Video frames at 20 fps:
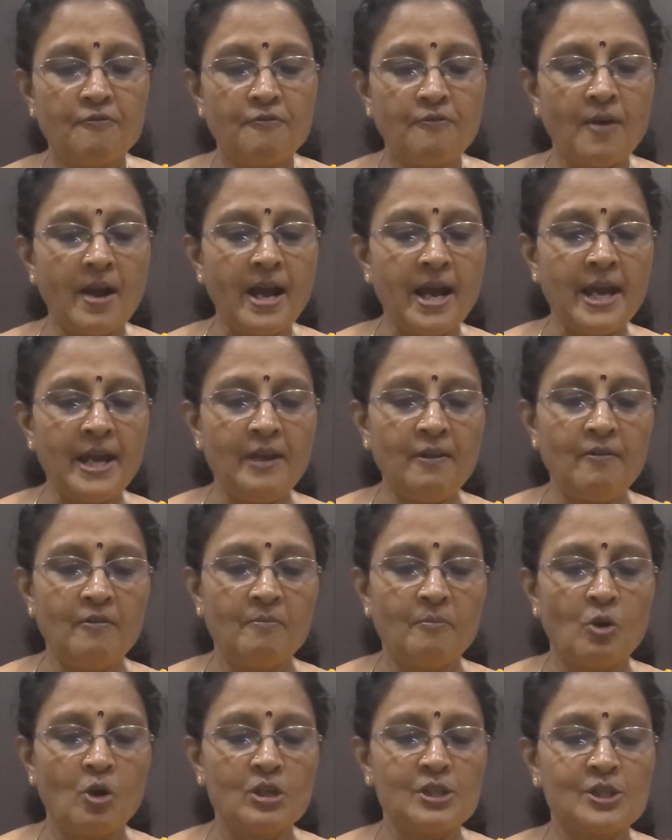5
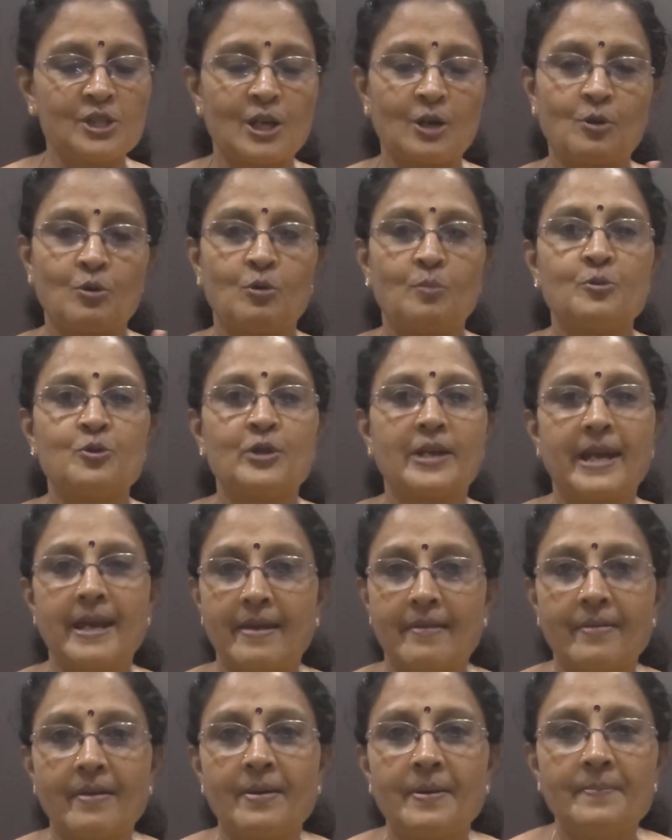balls are grouped
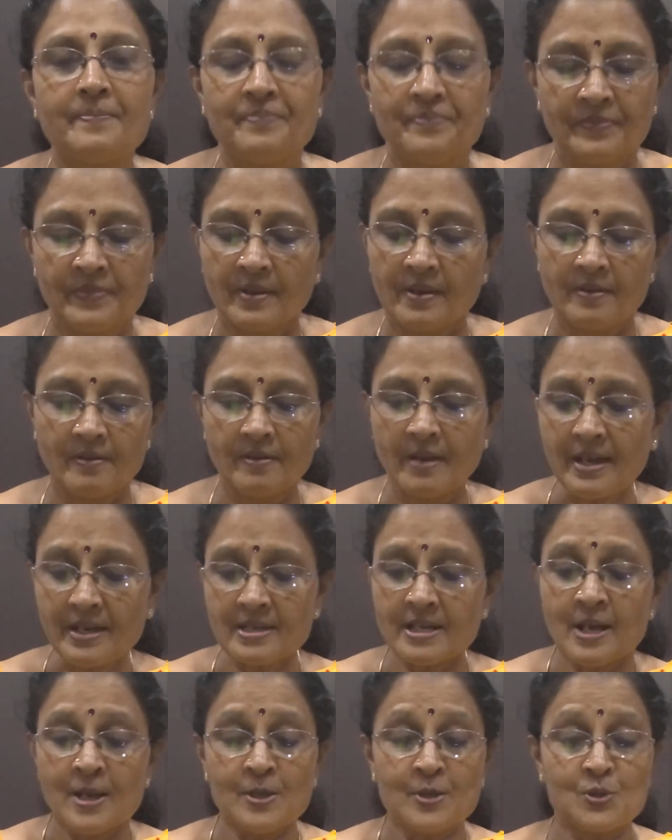together, right?
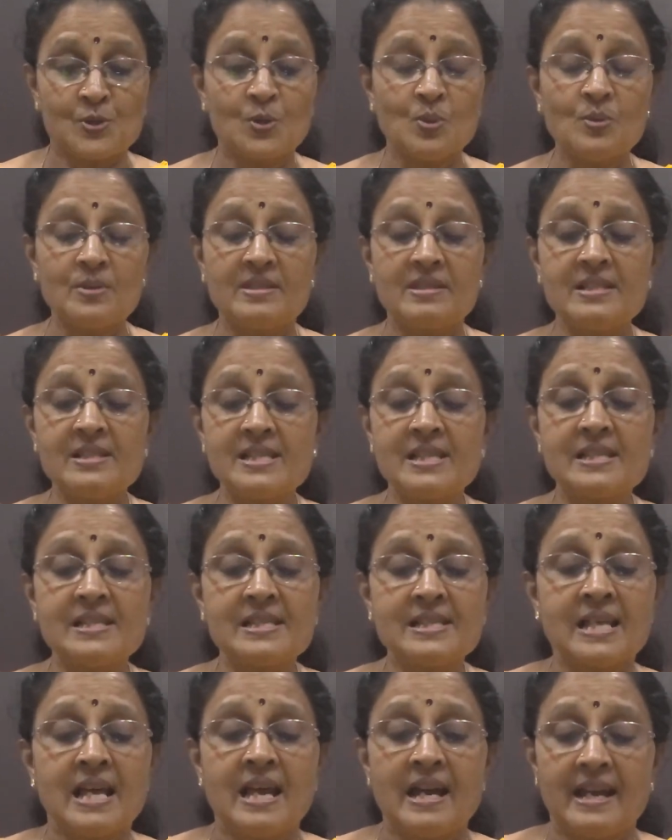So this
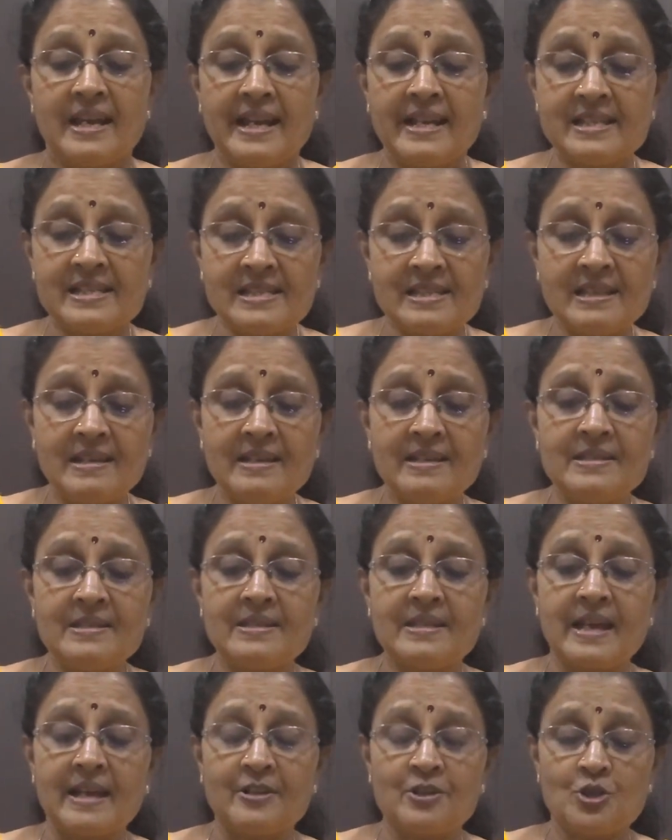is an
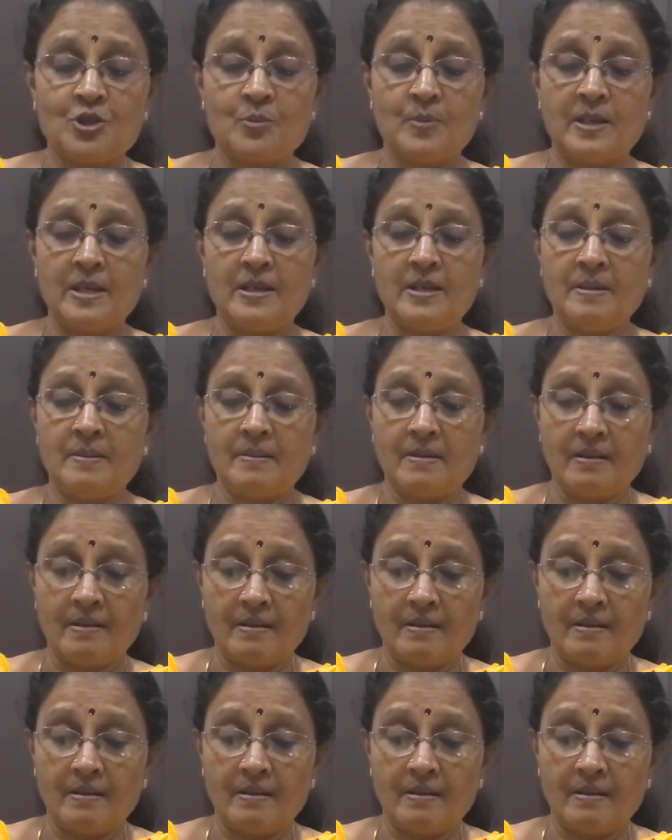excellent actually